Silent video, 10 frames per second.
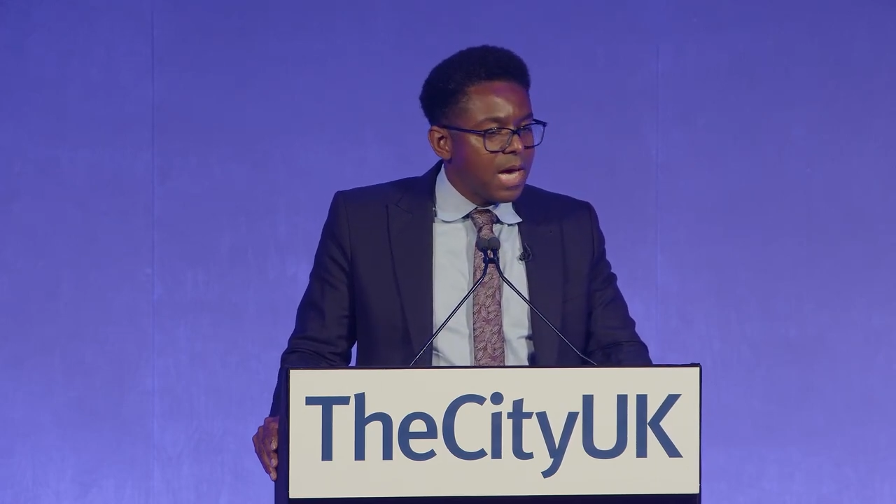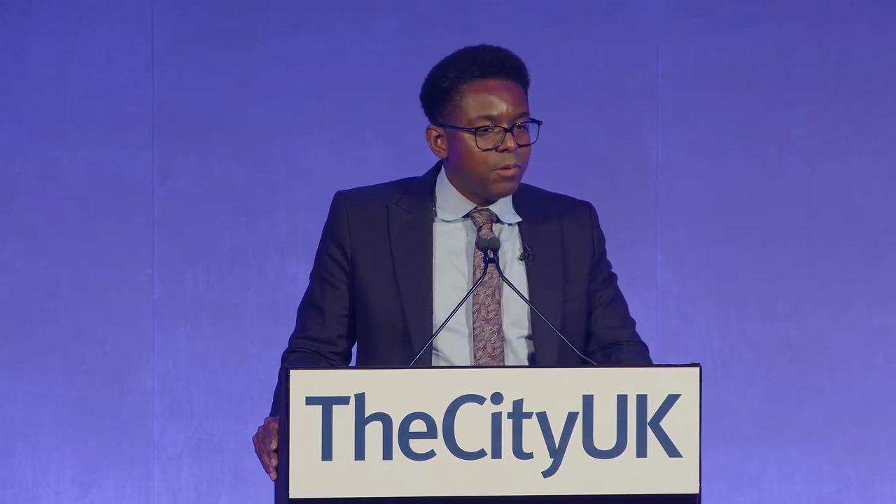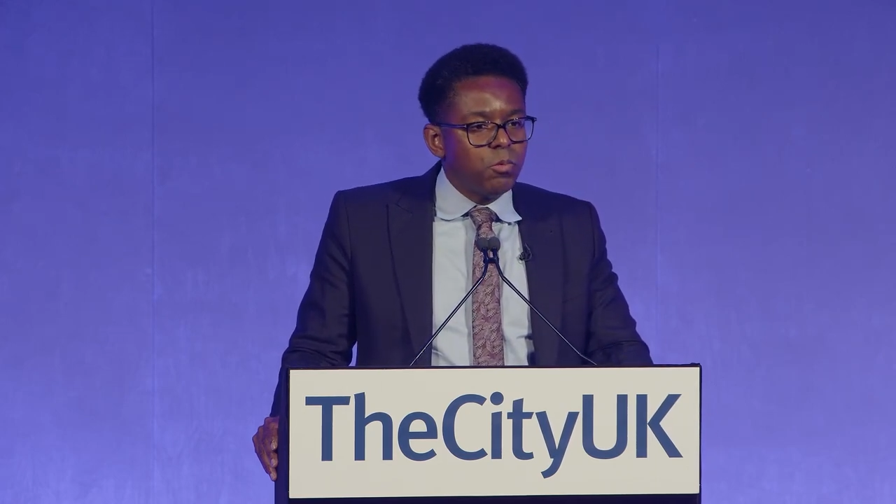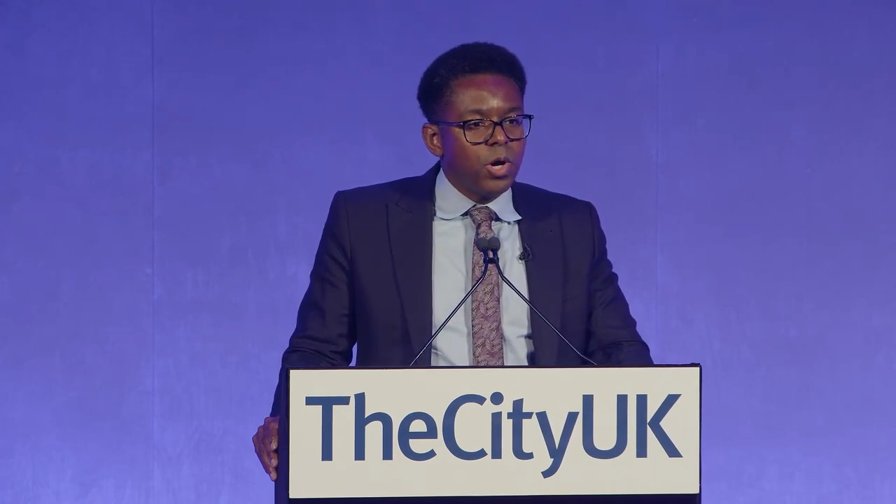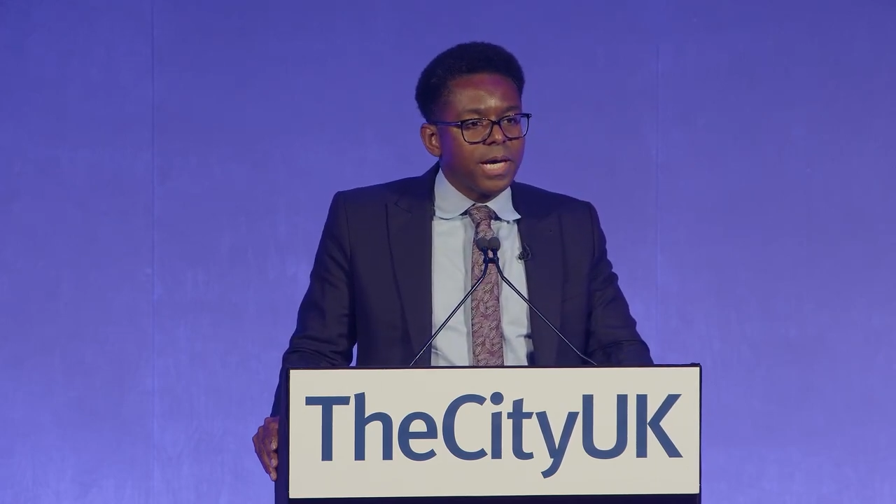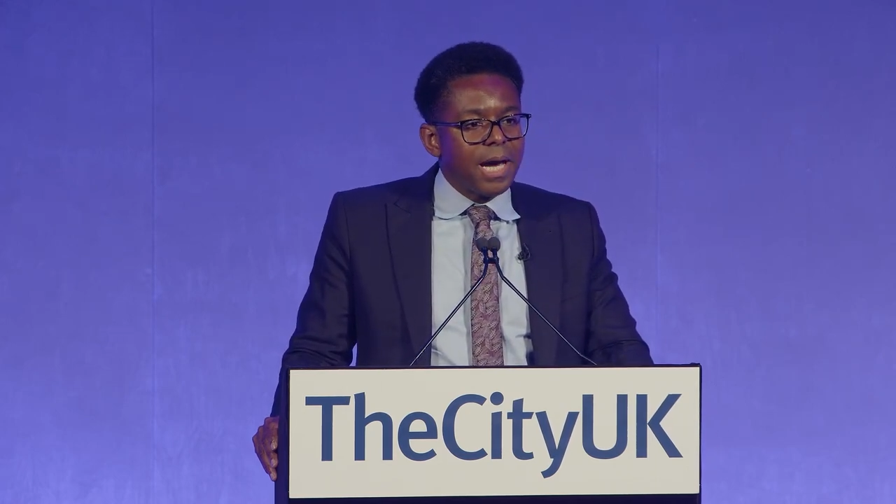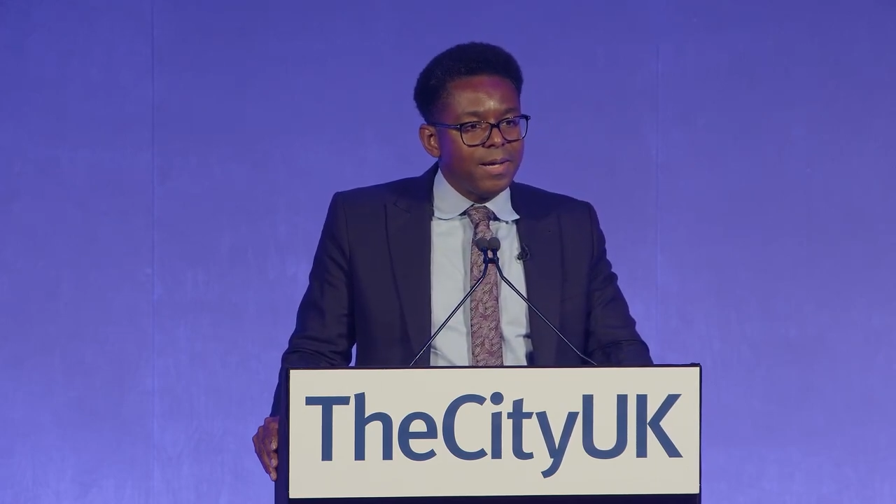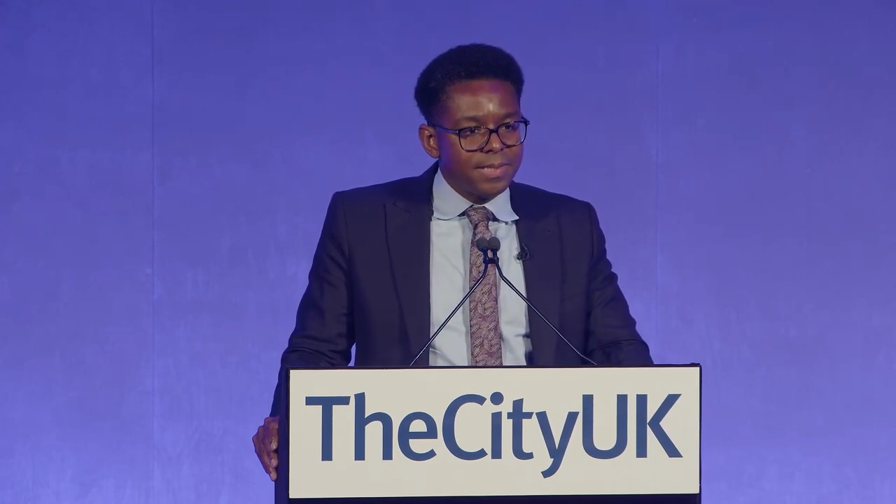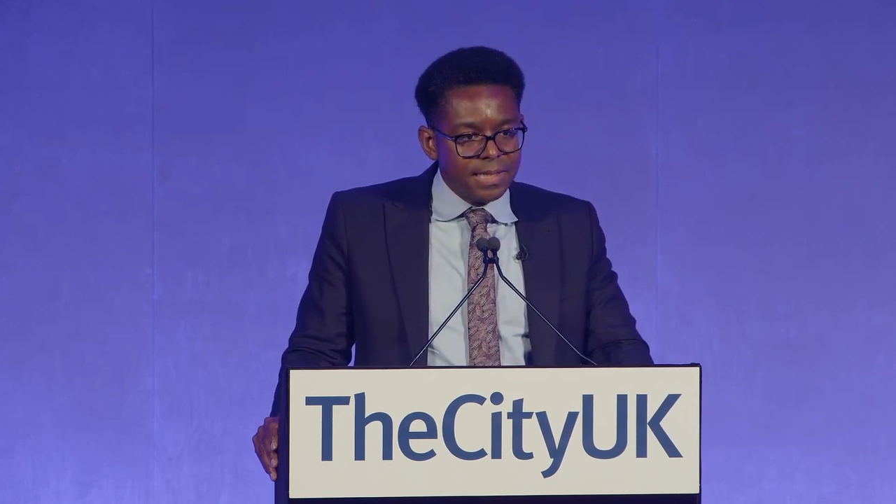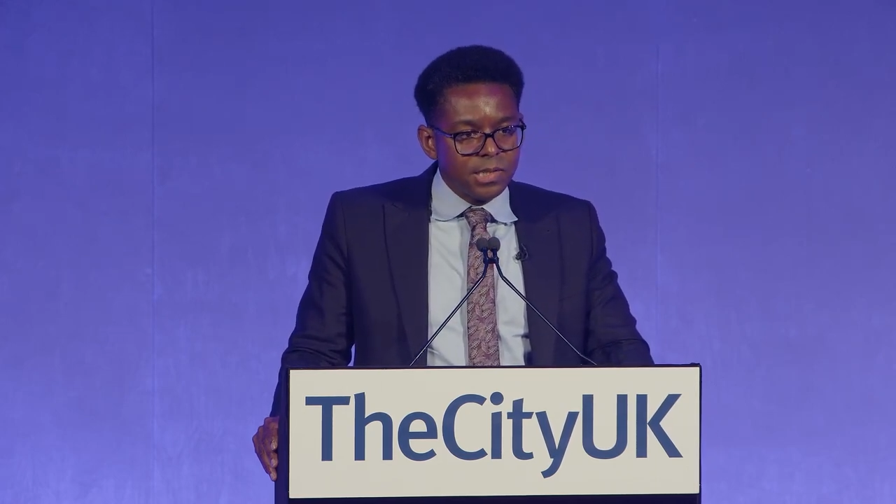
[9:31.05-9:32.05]
and work out
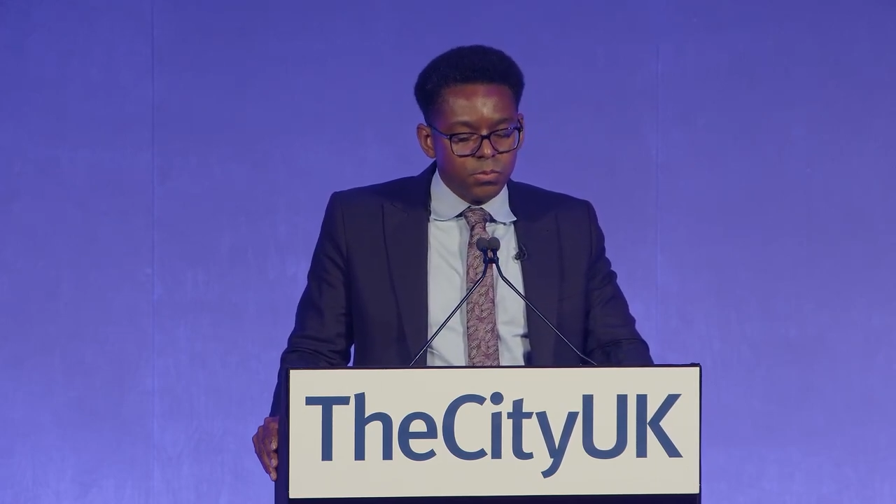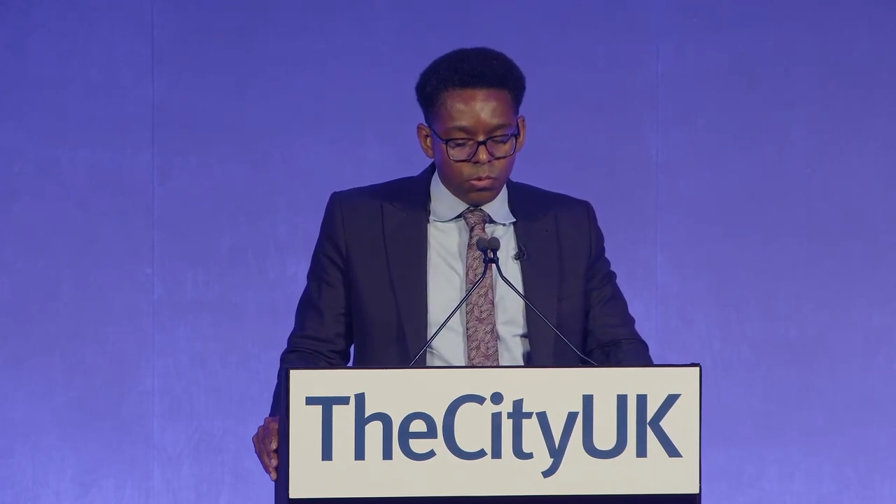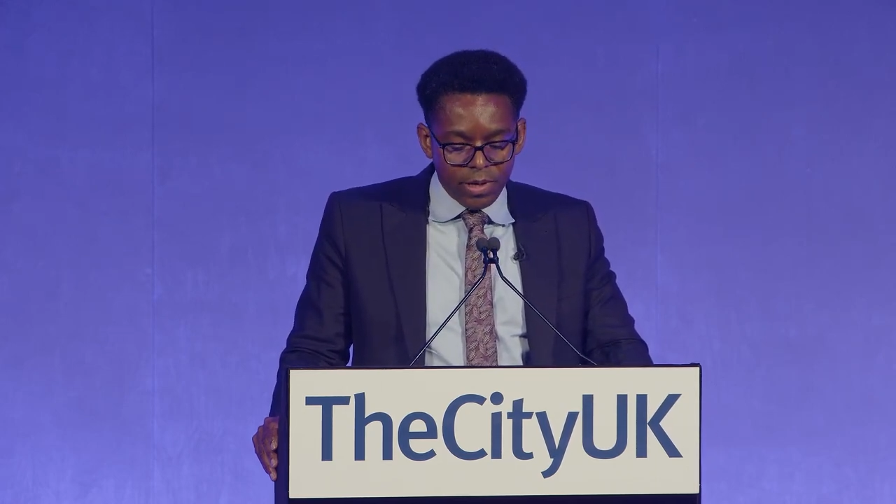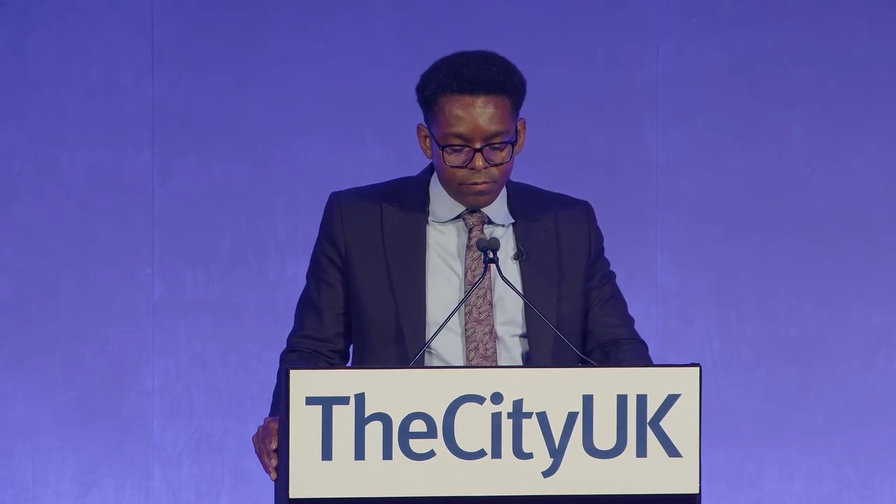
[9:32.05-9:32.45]
a sensible way